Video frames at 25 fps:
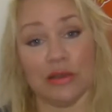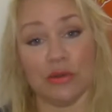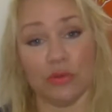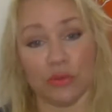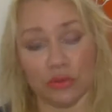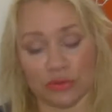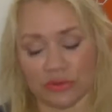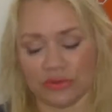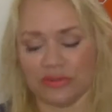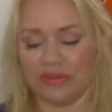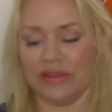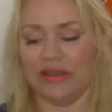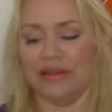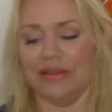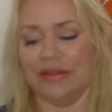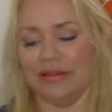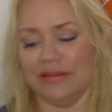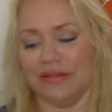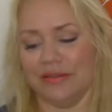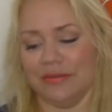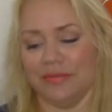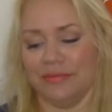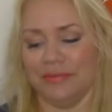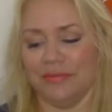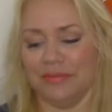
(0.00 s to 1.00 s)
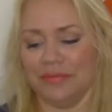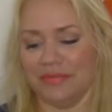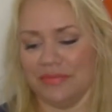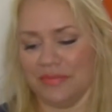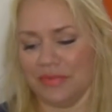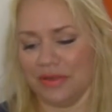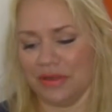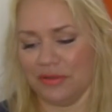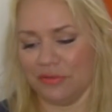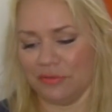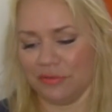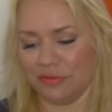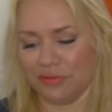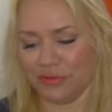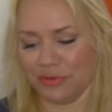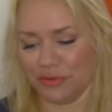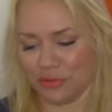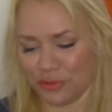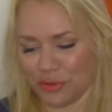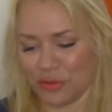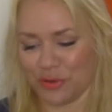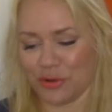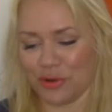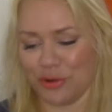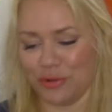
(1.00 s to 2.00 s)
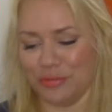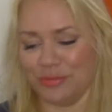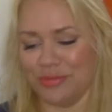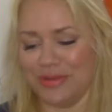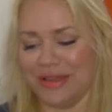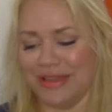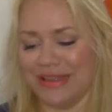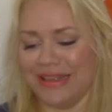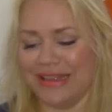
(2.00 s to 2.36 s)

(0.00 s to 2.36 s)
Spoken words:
Ottilde, Stockholm,